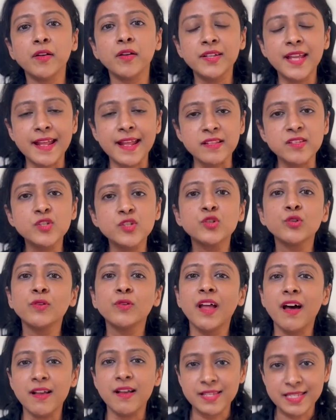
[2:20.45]
tends to
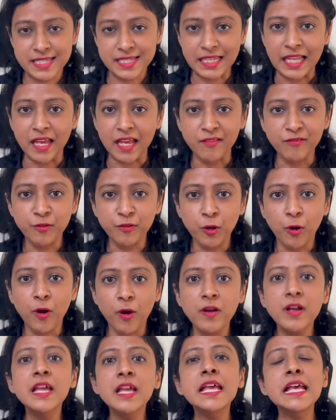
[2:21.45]
last
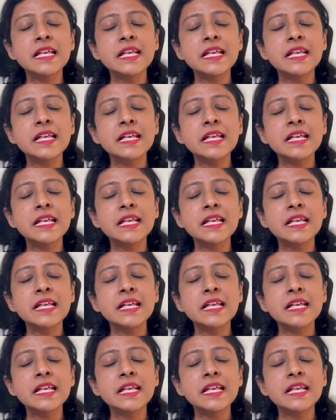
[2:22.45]
lifelong.